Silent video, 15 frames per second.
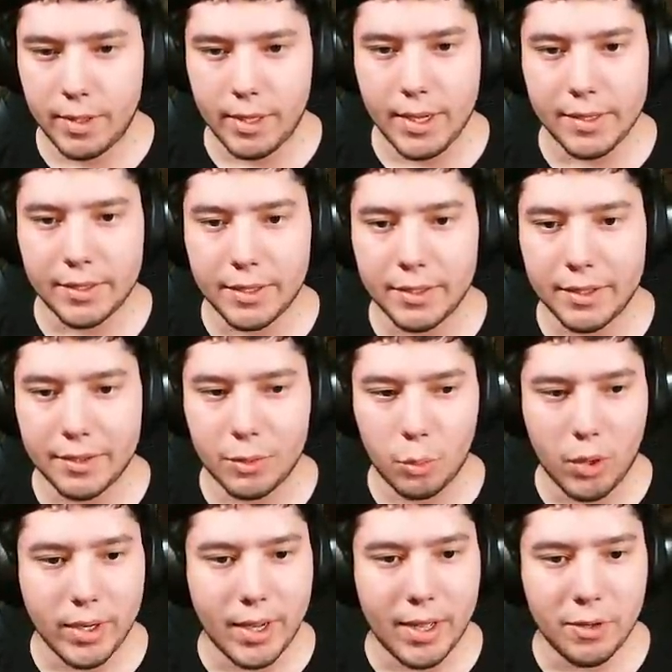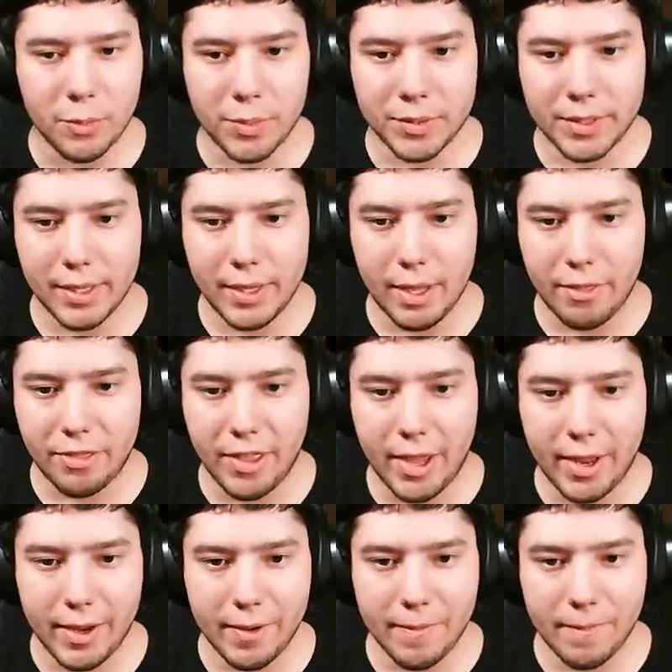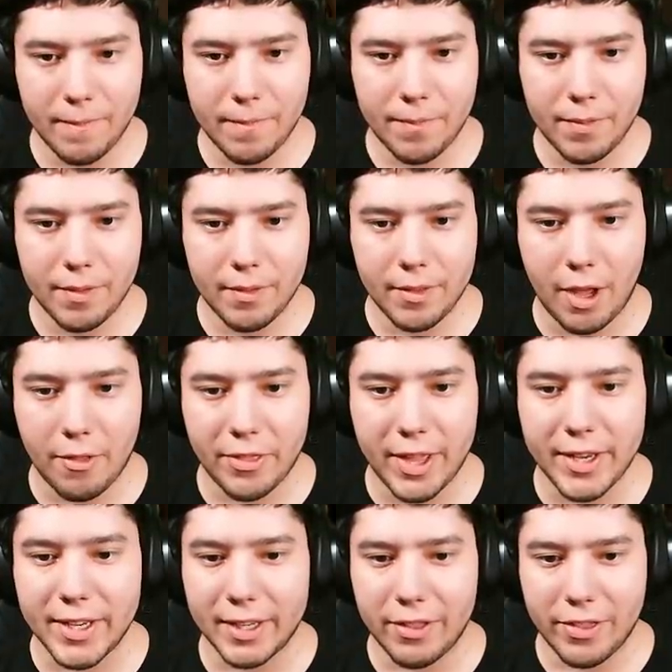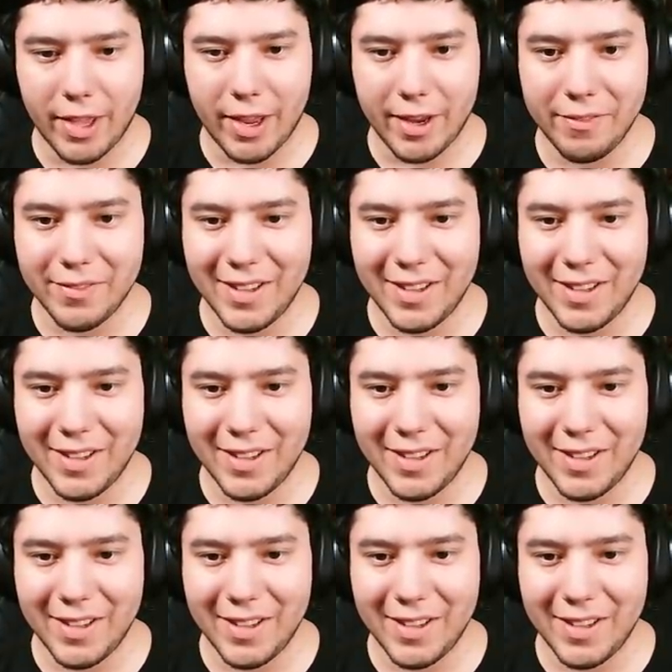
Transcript: yes, this is 100% a Thay. Authentic Thay.